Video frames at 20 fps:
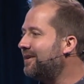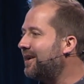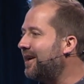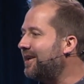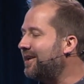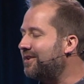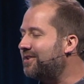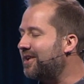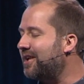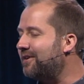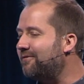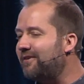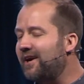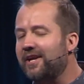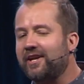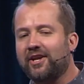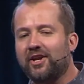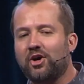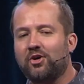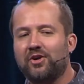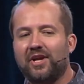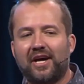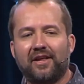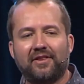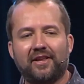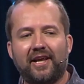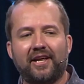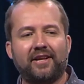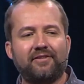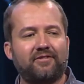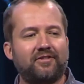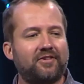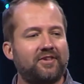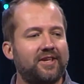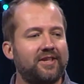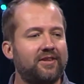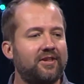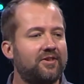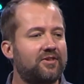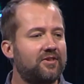And he said, If I'd have known that I'd have to
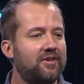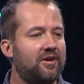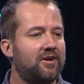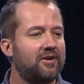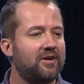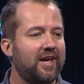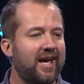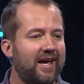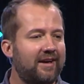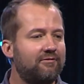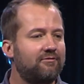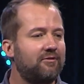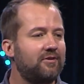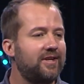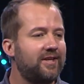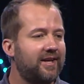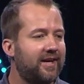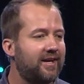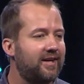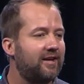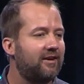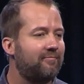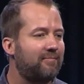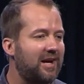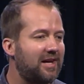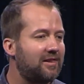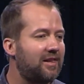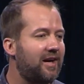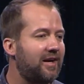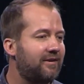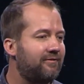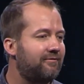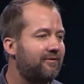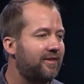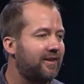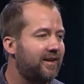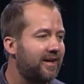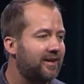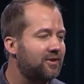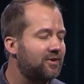sing this song every day of my life for
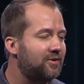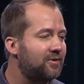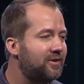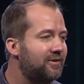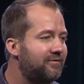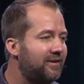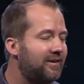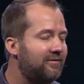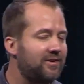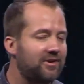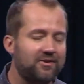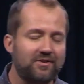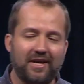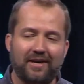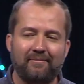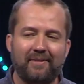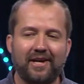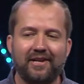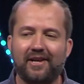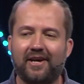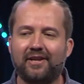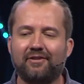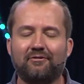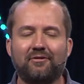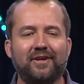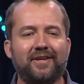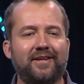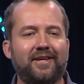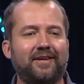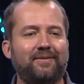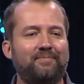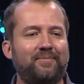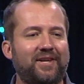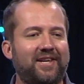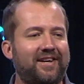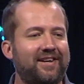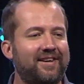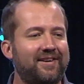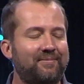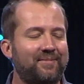the next 35 years, I might not have written it.
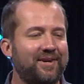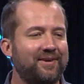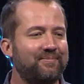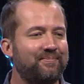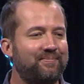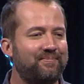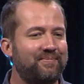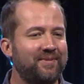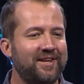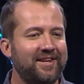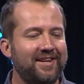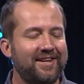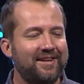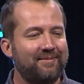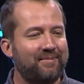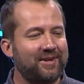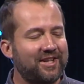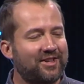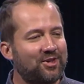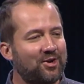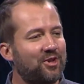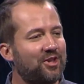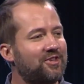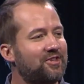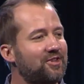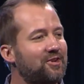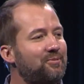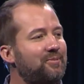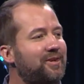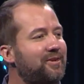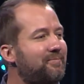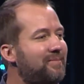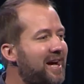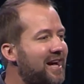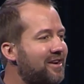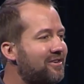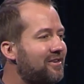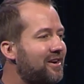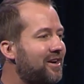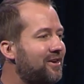But, I, but, but he told us a little bit of
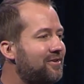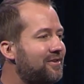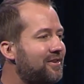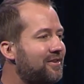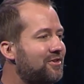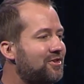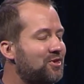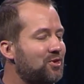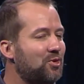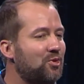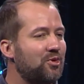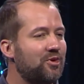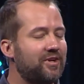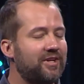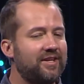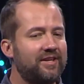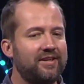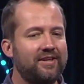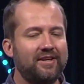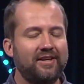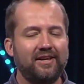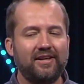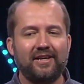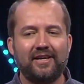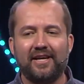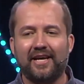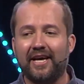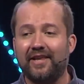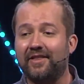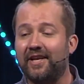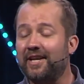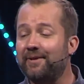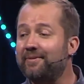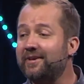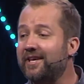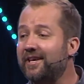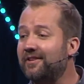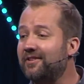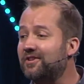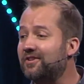background story. And then he
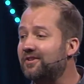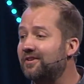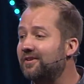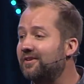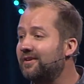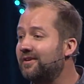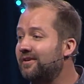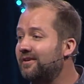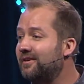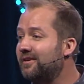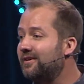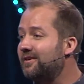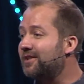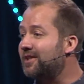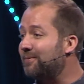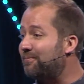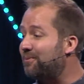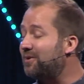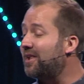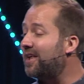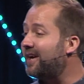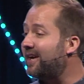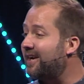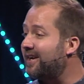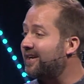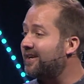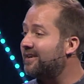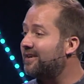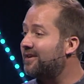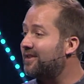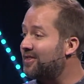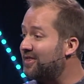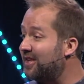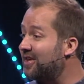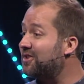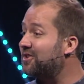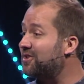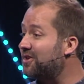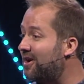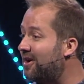begins to, to play
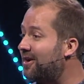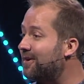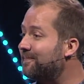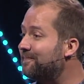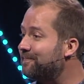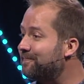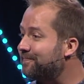this song.